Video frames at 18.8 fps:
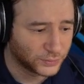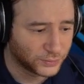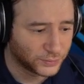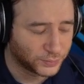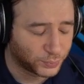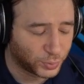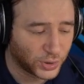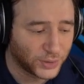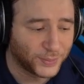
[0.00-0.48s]

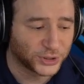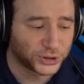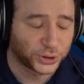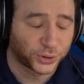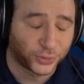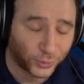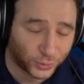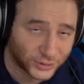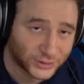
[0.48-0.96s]
pretty much
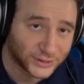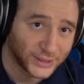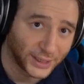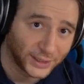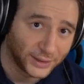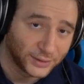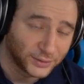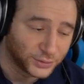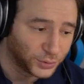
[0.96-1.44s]

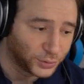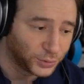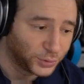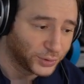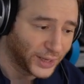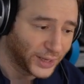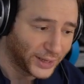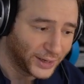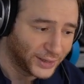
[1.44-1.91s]
Thursday. Don't
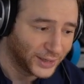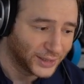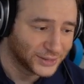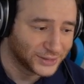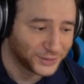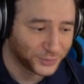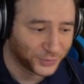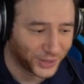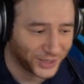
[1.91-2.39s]
look at it
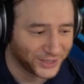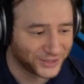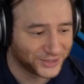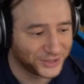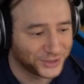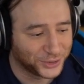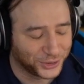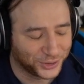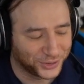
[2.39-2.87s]
as, right?
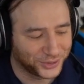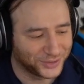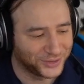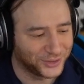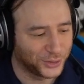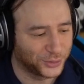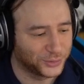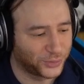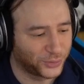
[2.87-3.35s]
You, you
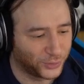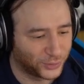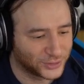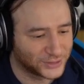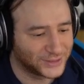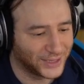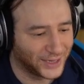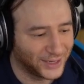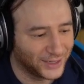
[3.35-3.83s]
know,
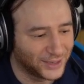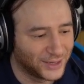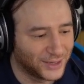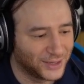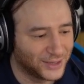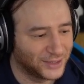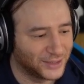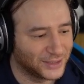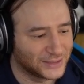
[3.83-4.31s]
Thursday
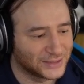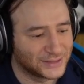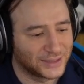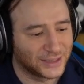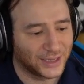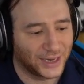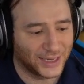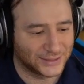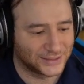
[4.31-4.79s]
is the
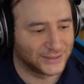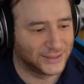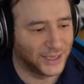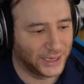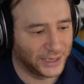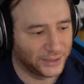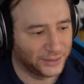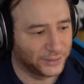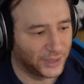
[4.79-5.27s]
last
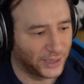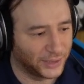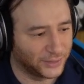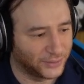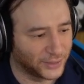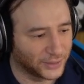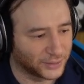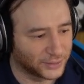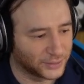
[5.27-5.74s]
day, I
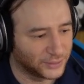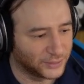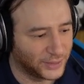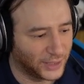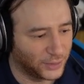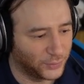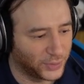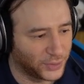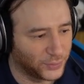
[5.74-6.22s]
think. And
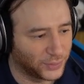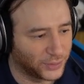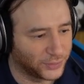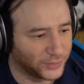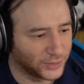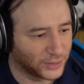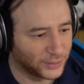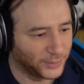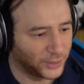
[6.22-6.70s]
that way you want to
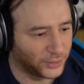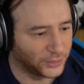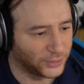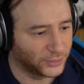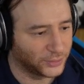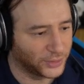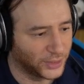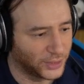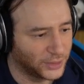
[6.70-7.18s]
think about it,
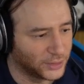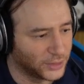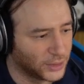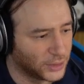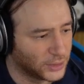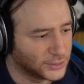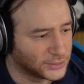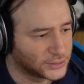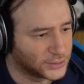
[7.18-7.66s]
okay?
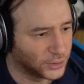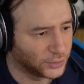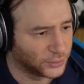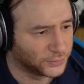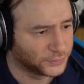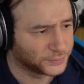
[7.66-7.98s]
So